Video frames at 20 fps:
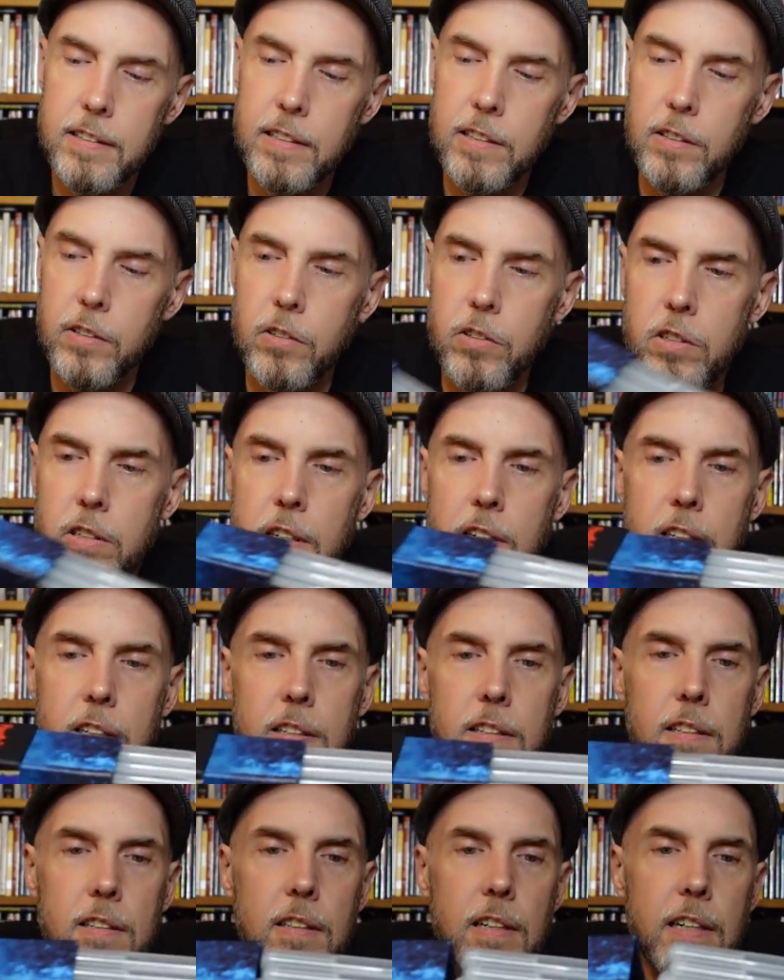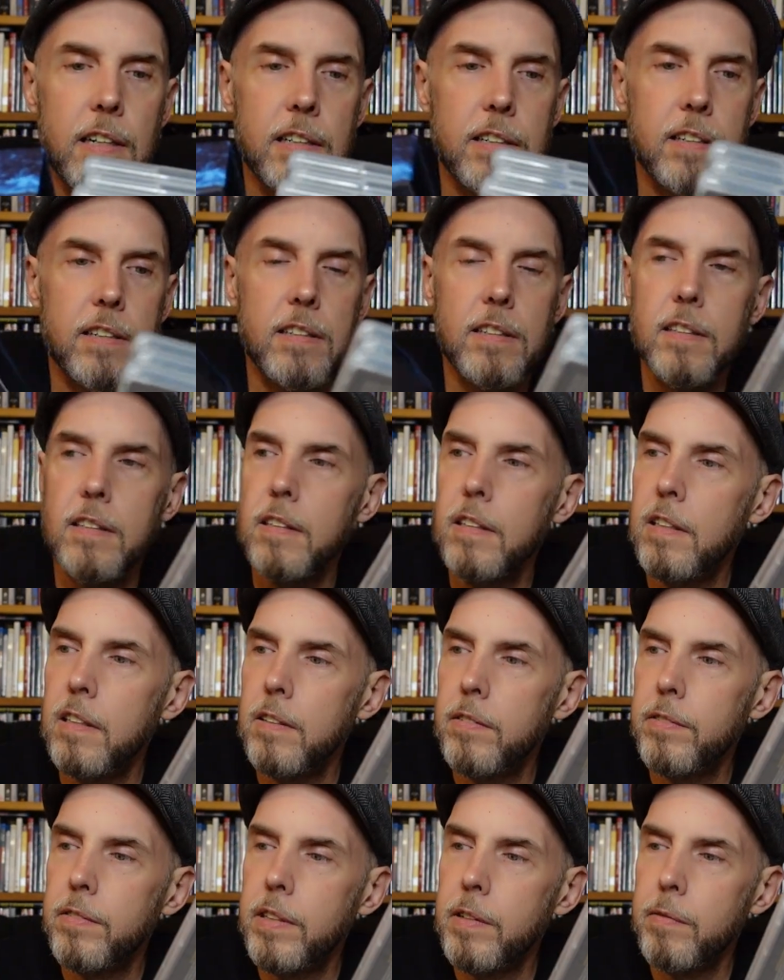There's not a lot
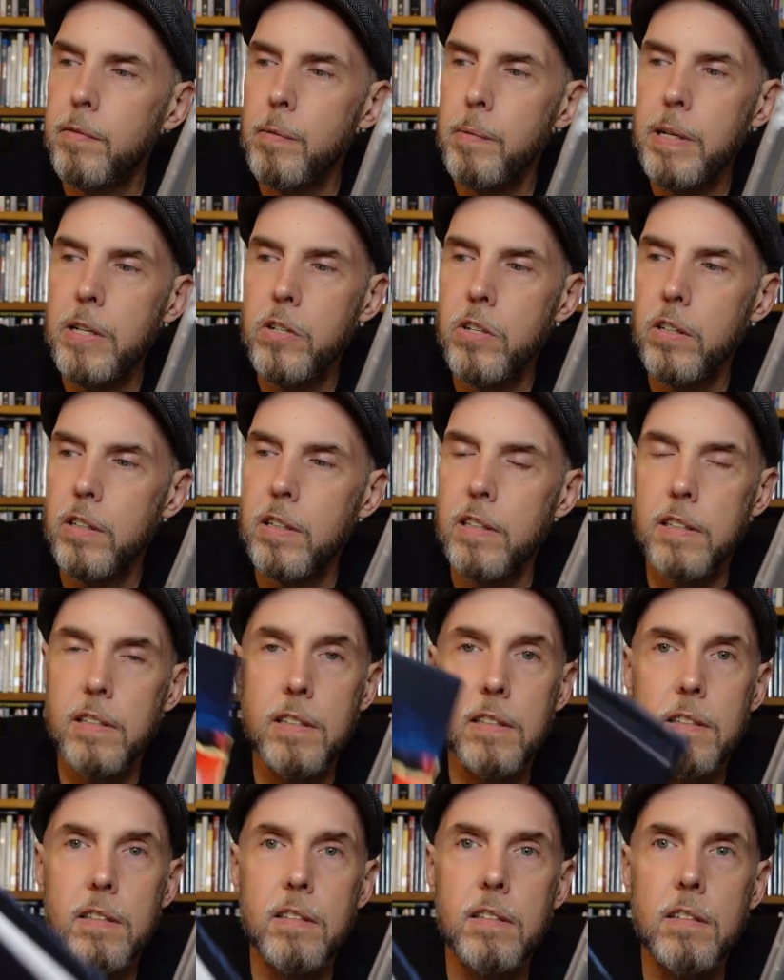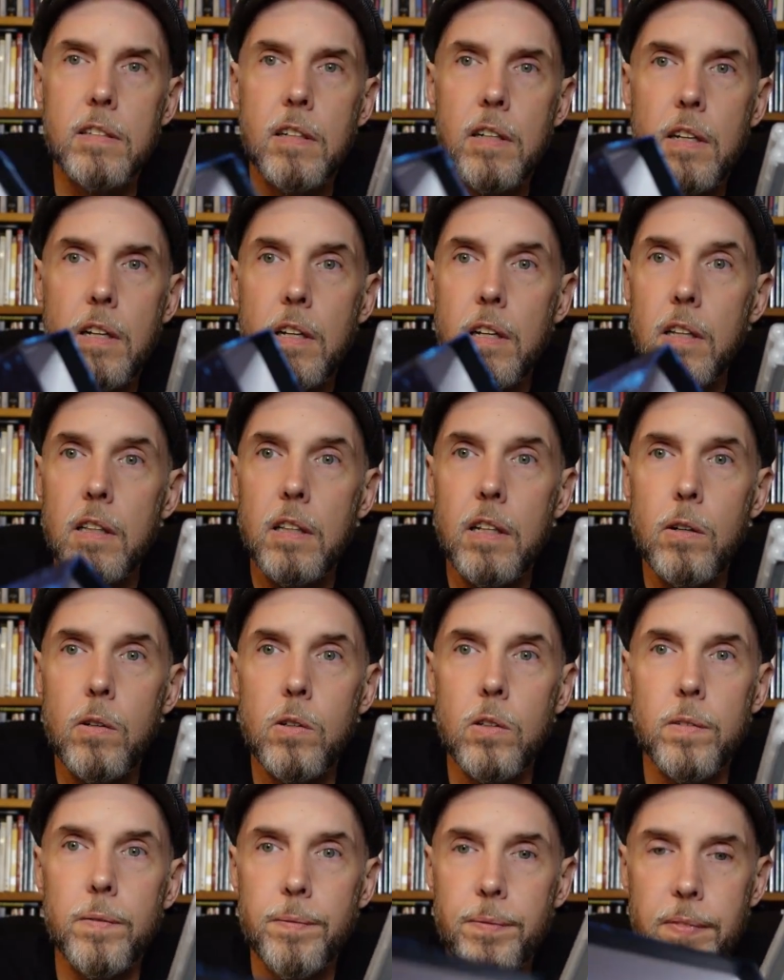of information because it's
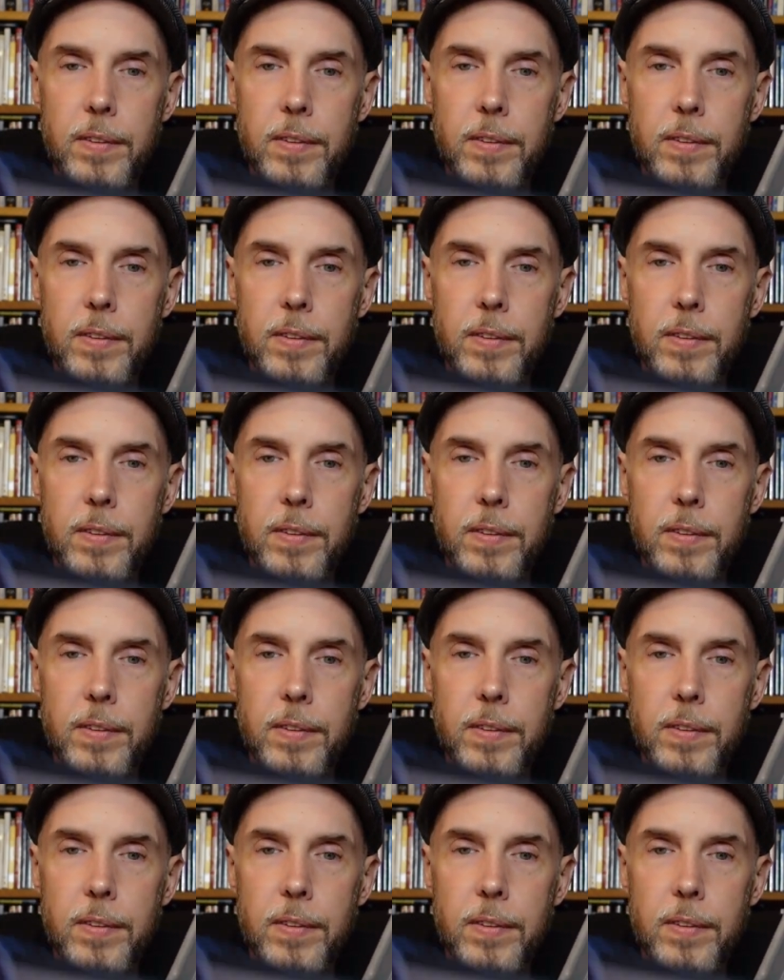local.